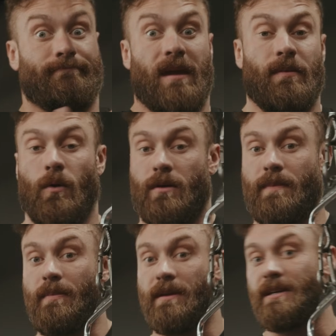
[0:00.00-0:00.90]
maybe it worked,
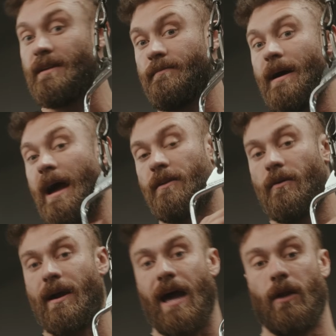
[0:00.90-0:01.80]
maybe it didn't, but
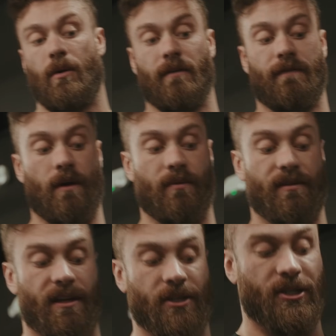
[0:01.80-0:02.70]
either way, I don't want to fuck with
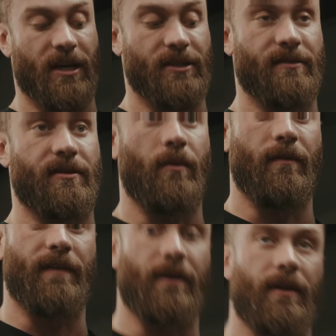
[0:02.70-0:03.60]
it and change it. So we'll
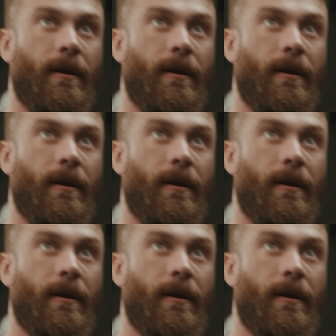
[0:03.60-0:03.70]
figure it